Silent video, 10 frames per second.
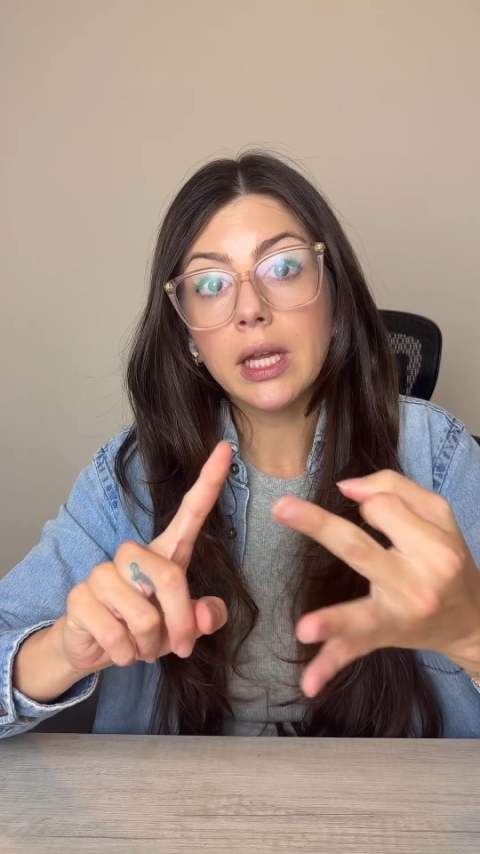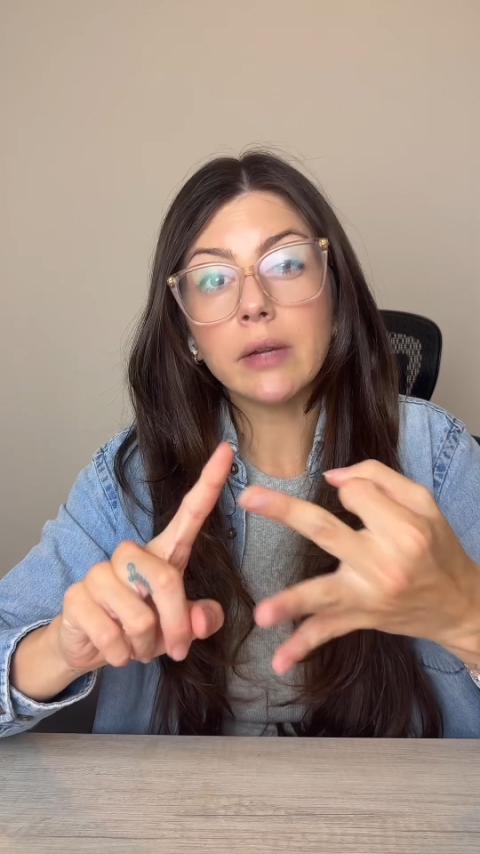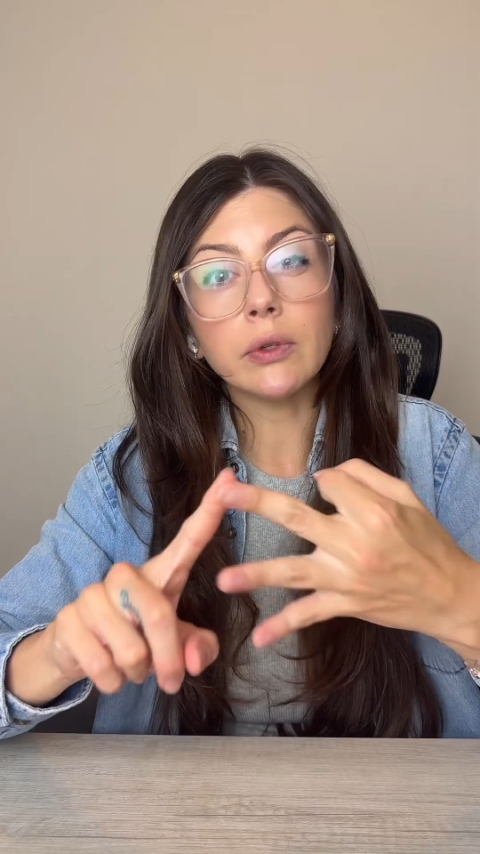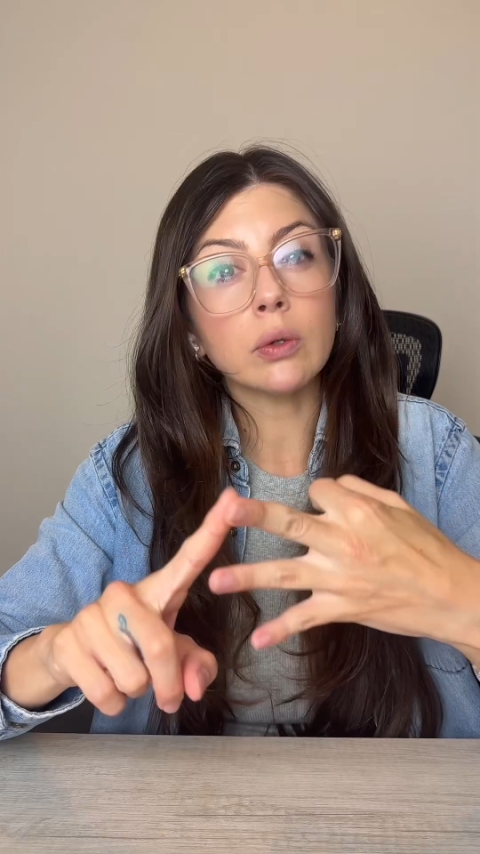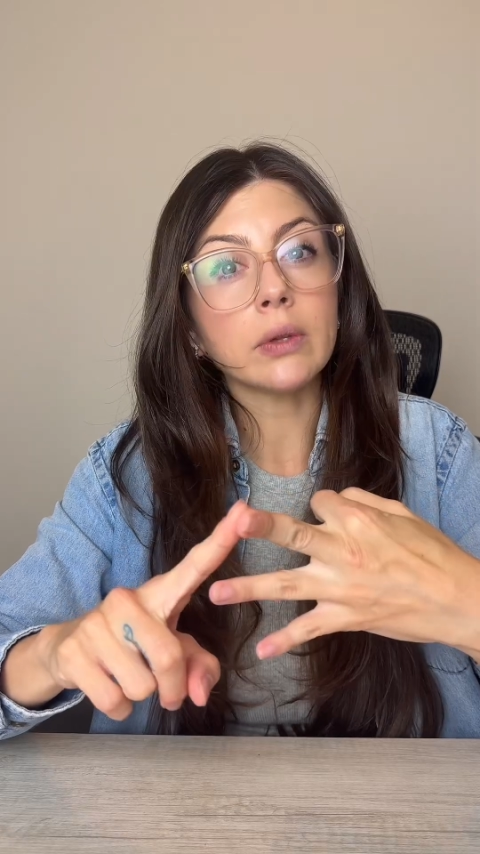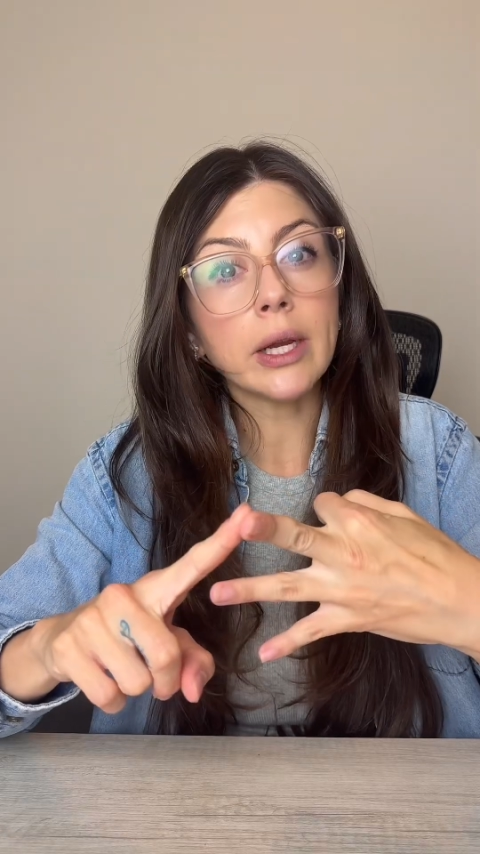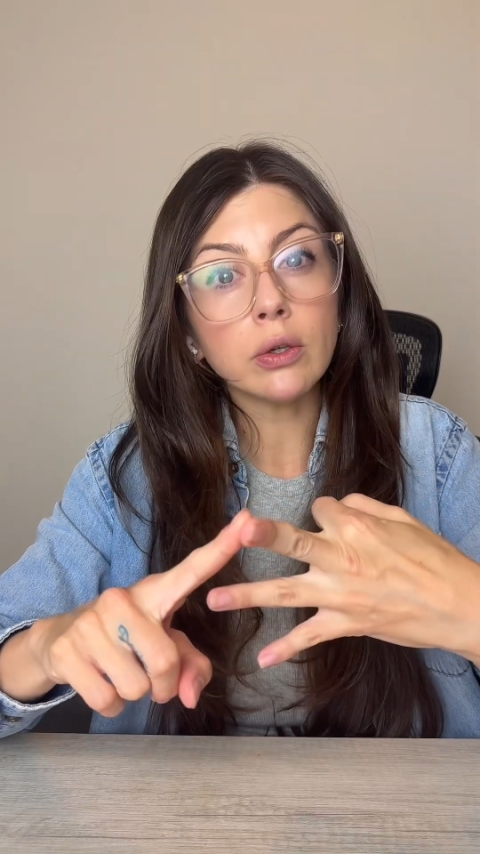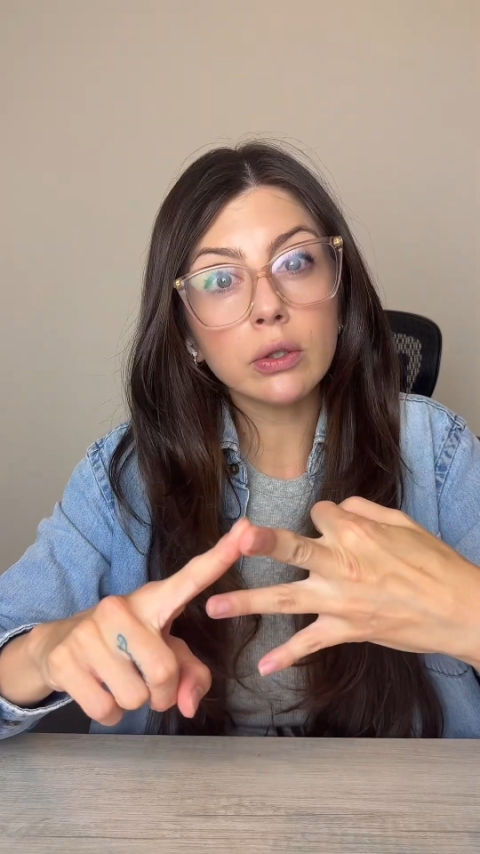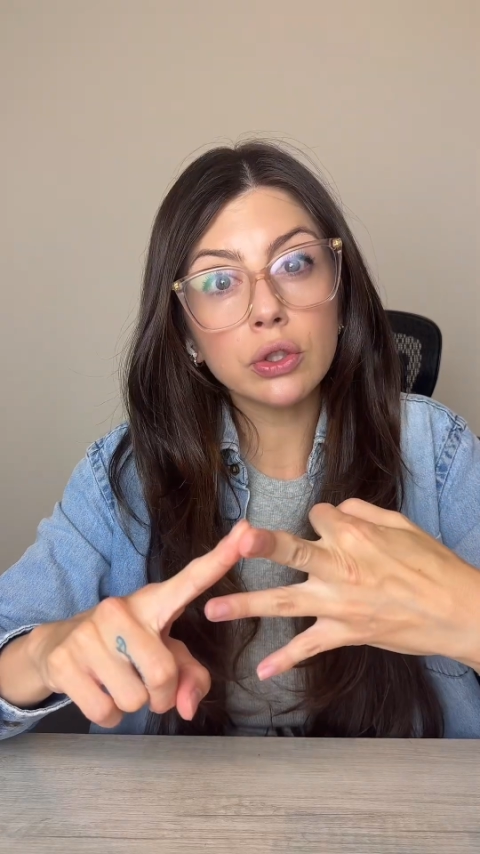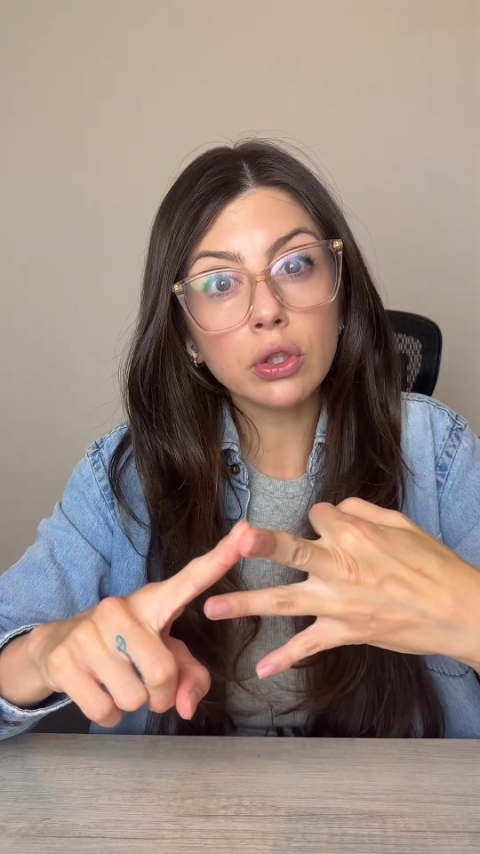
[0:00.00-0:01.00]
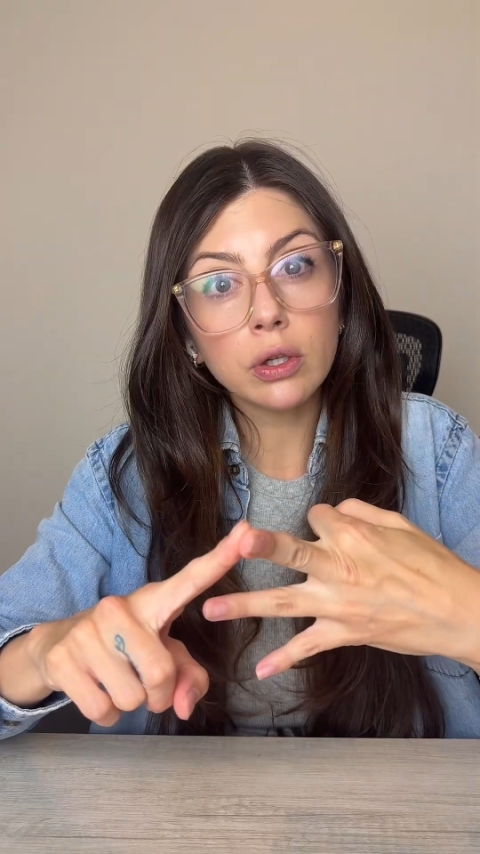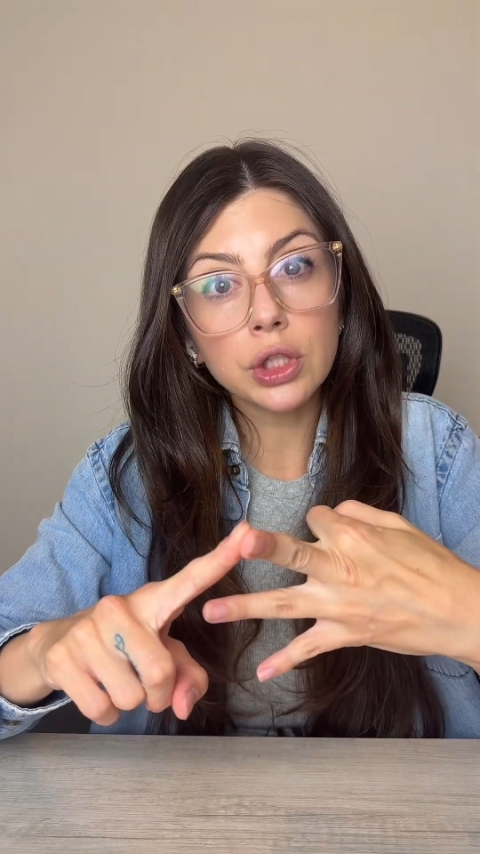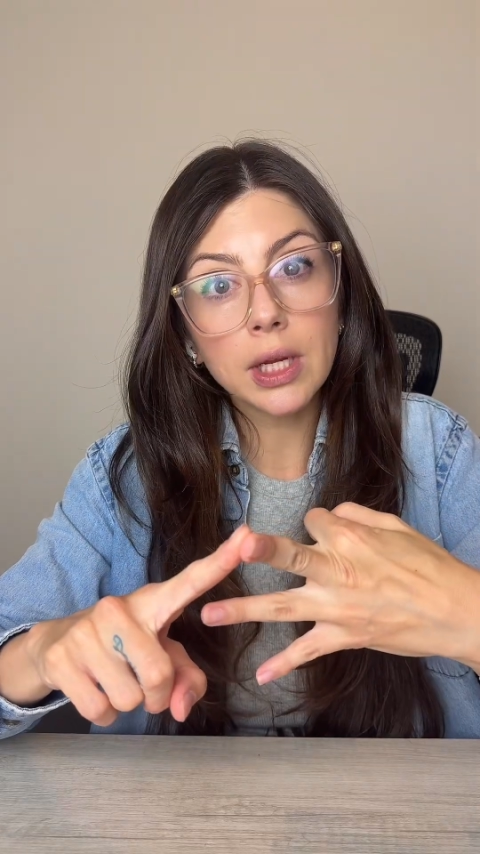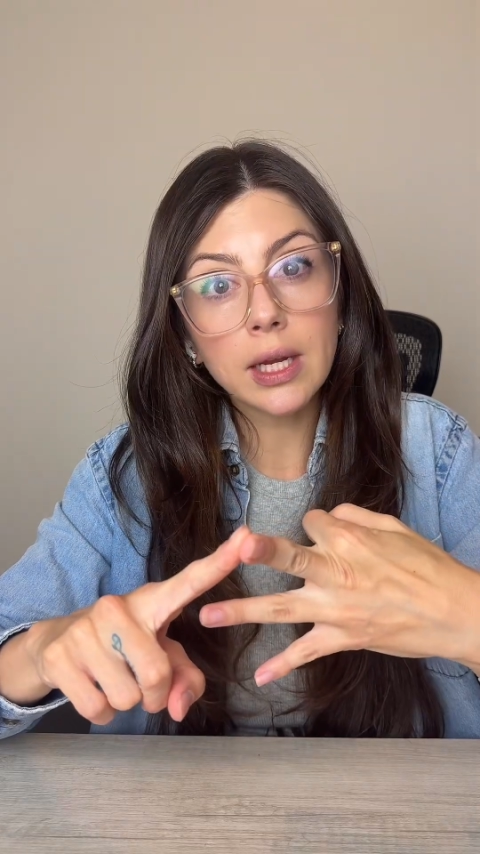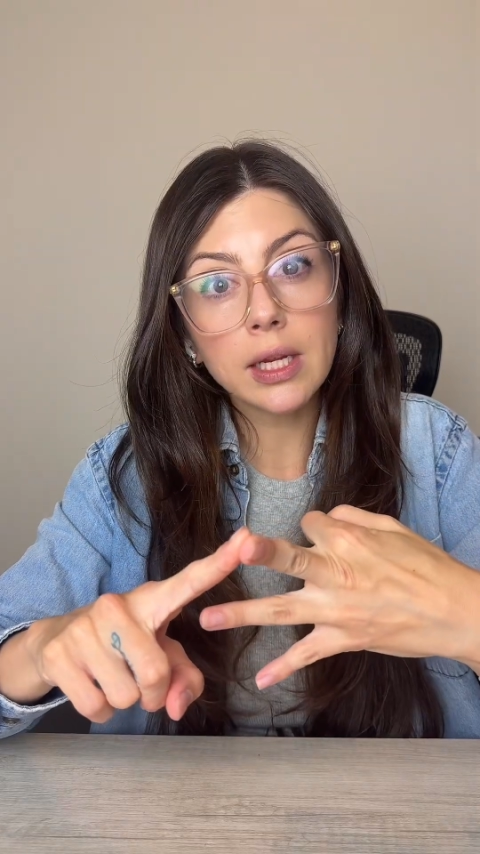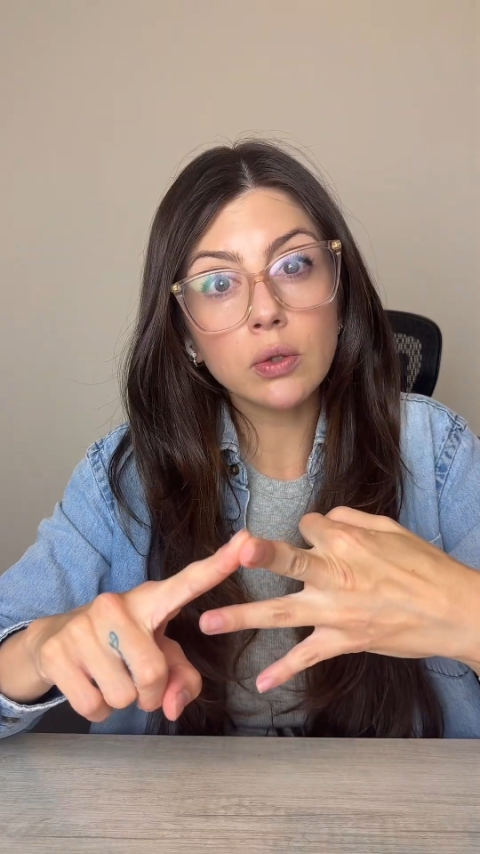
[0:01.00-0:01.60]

if your lender is charging any